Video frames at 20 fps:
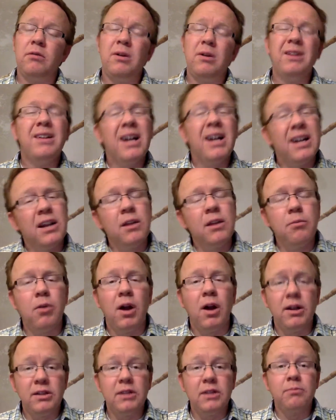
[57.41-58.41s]
Well, not any
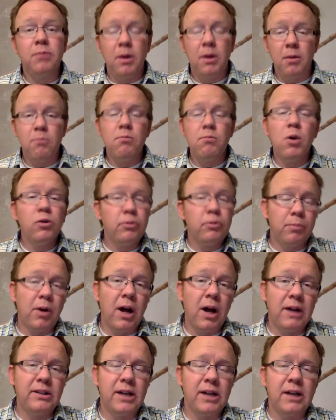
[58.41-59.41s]
project, but most
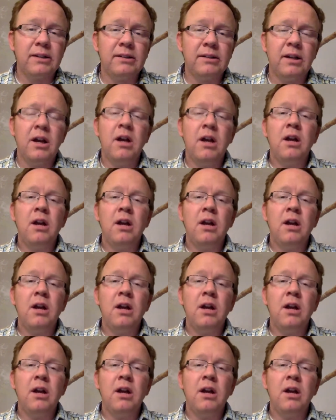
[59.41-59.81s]
projects.